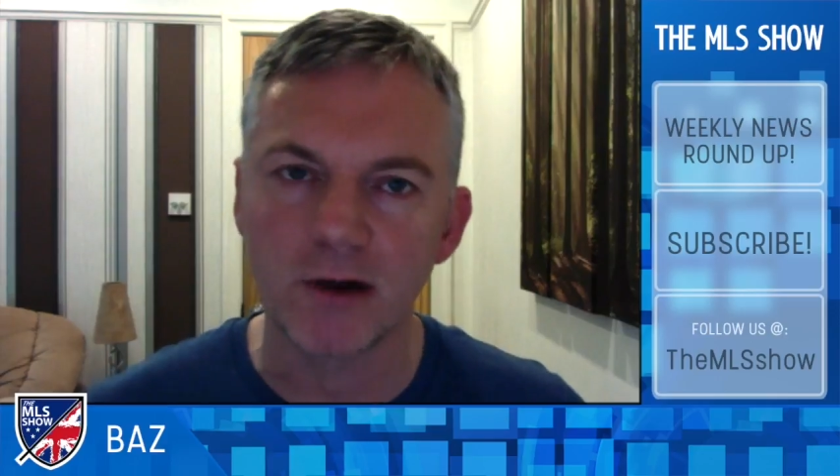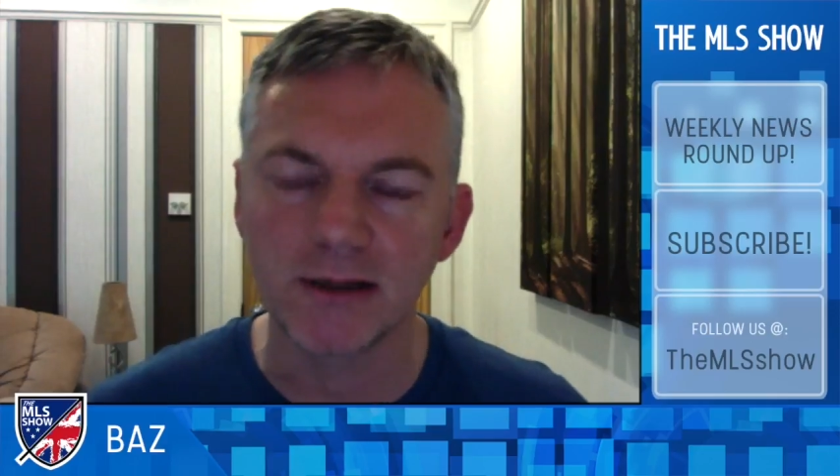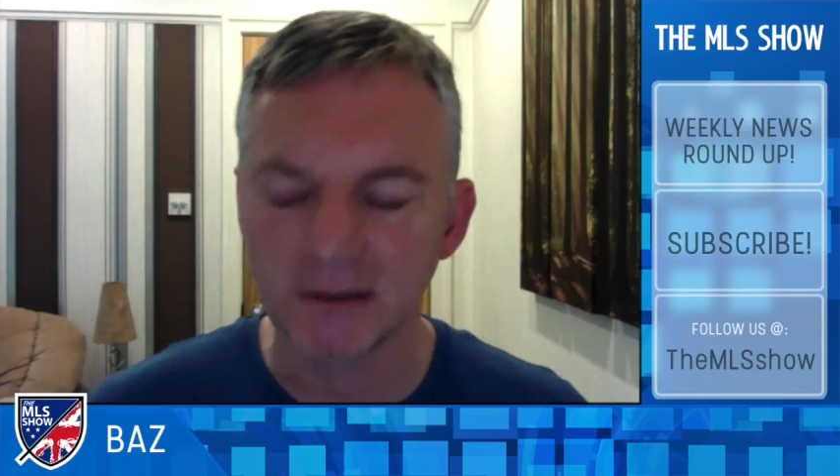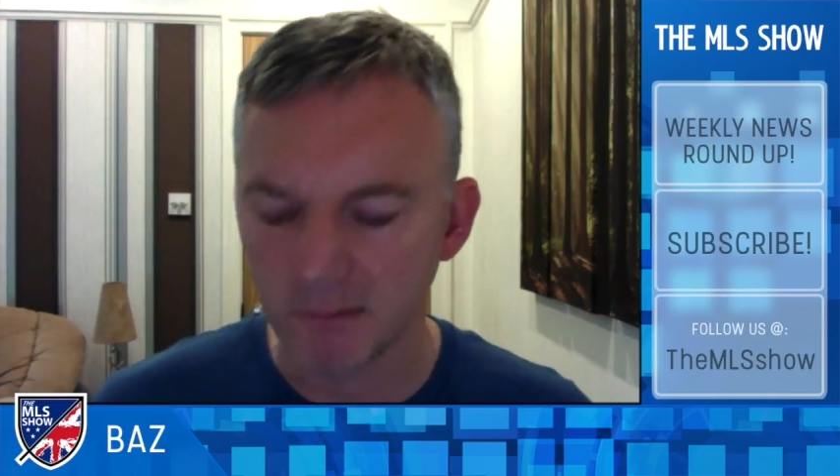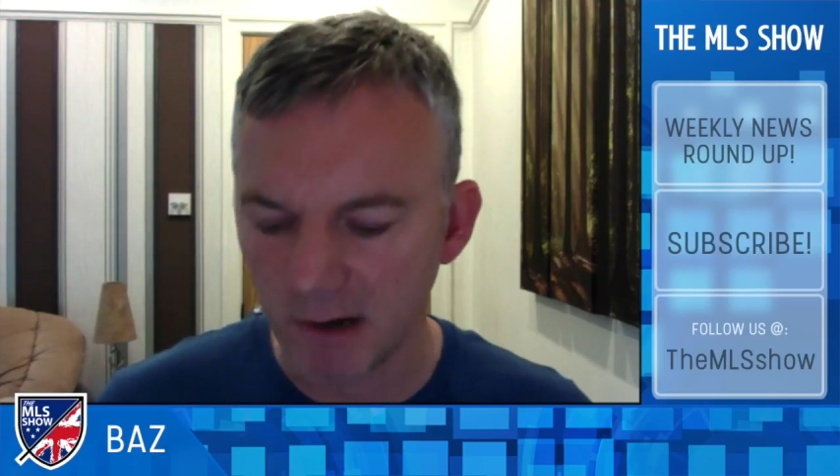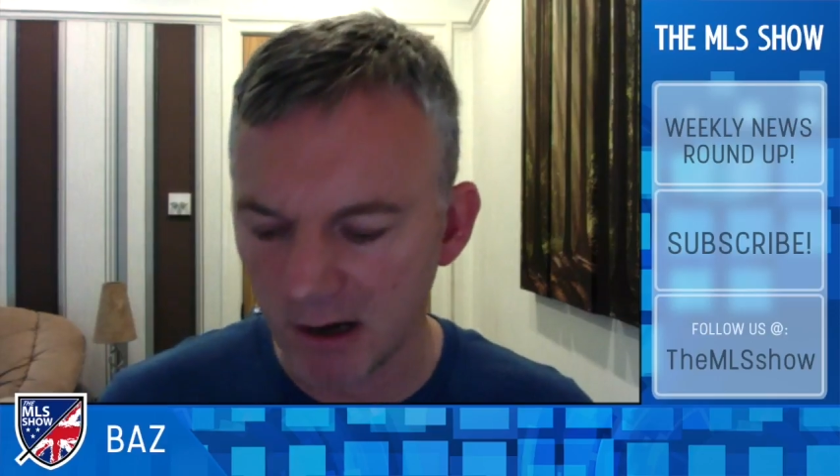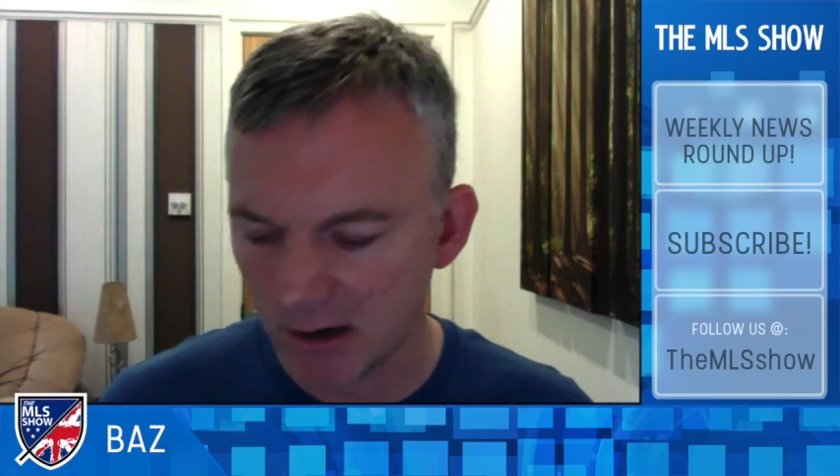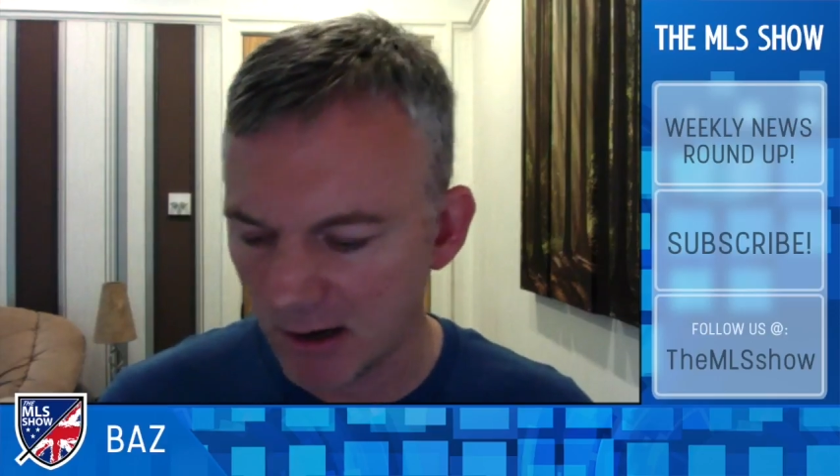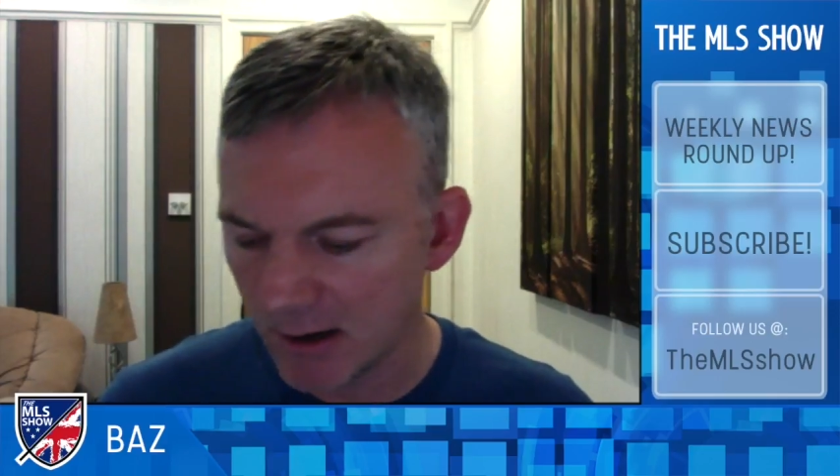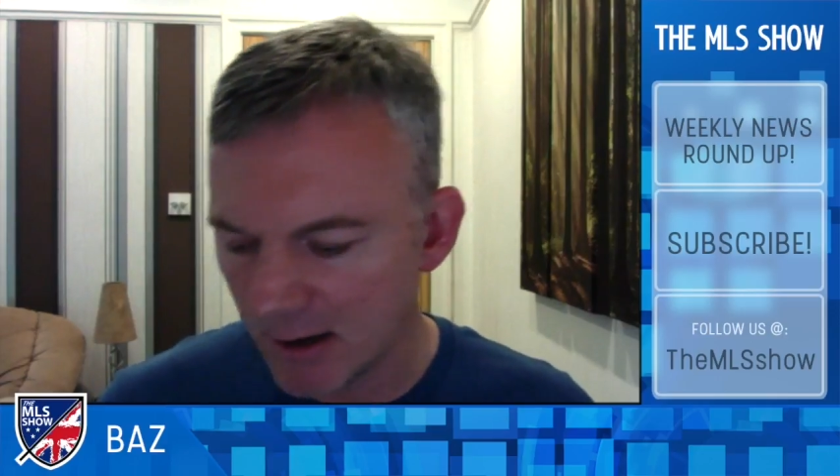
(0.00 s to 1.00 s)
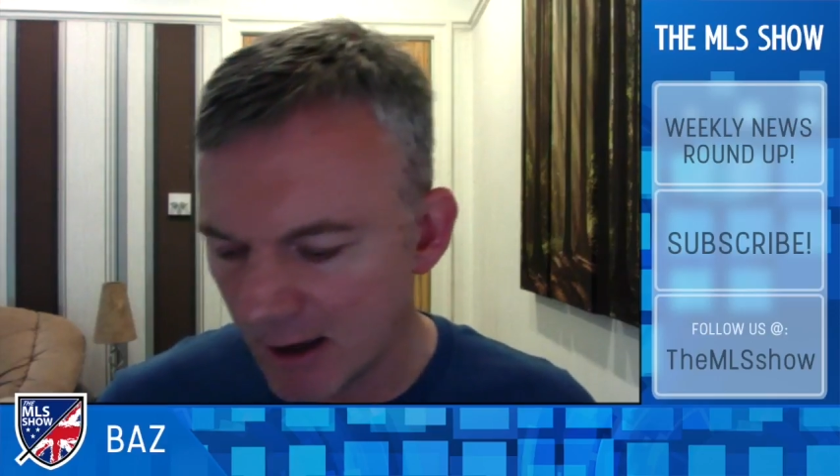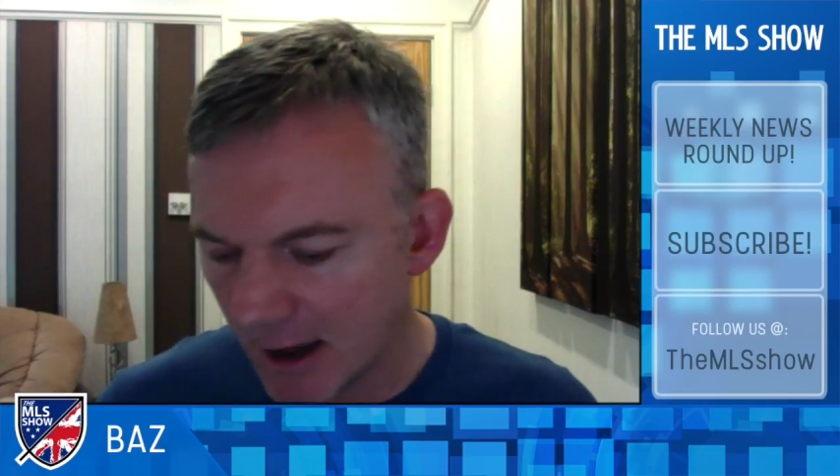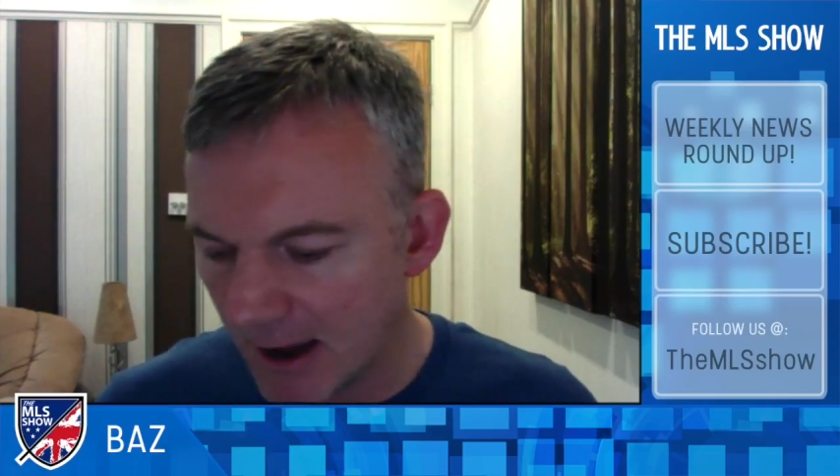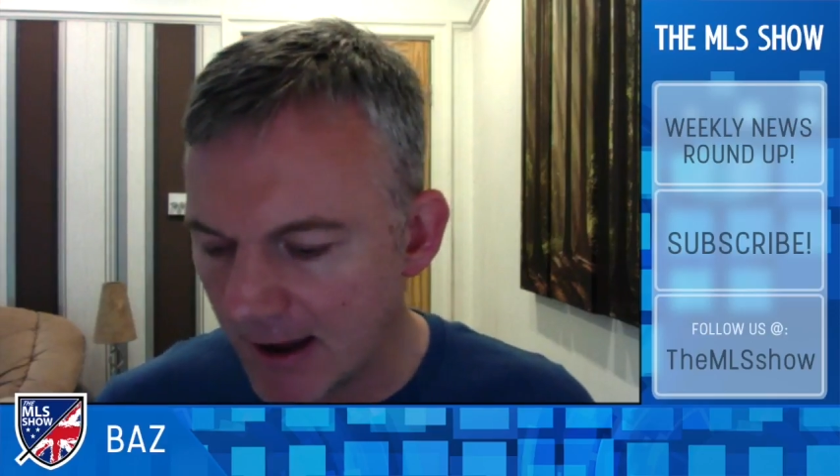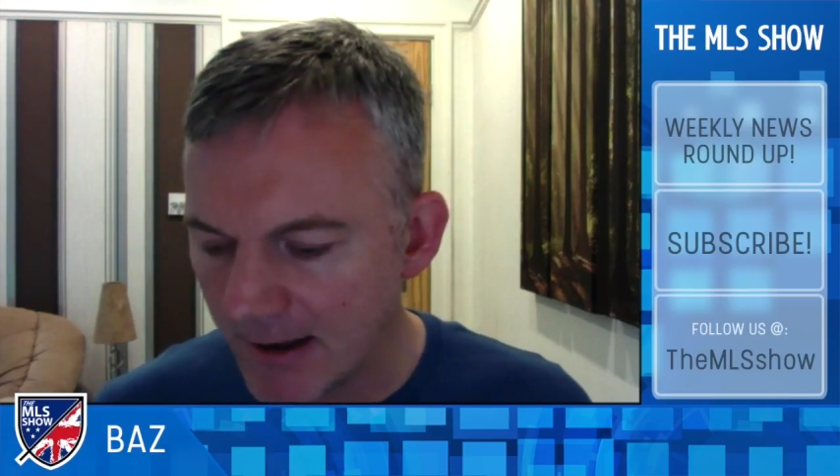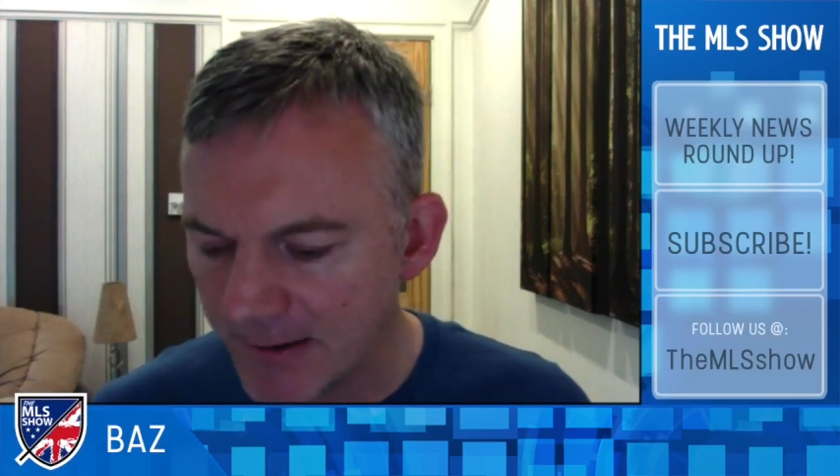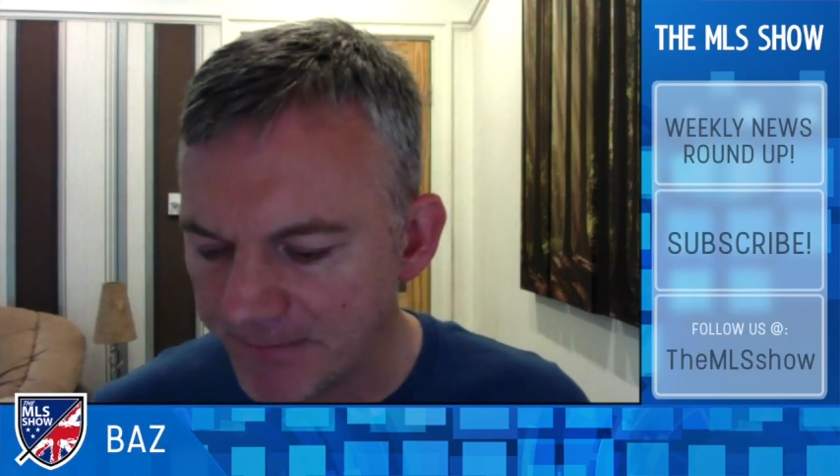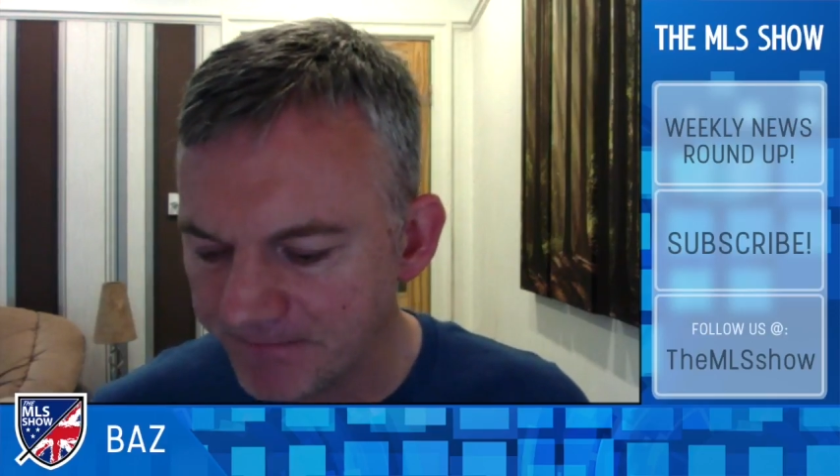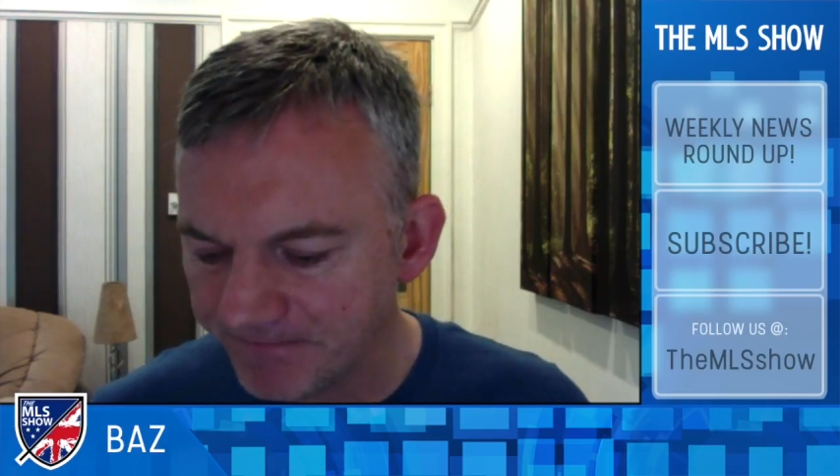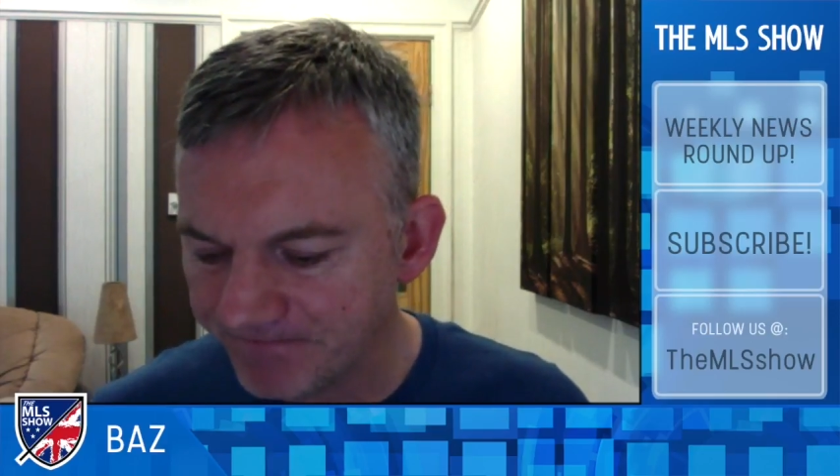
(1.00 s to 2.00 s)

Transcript: end of the market. It's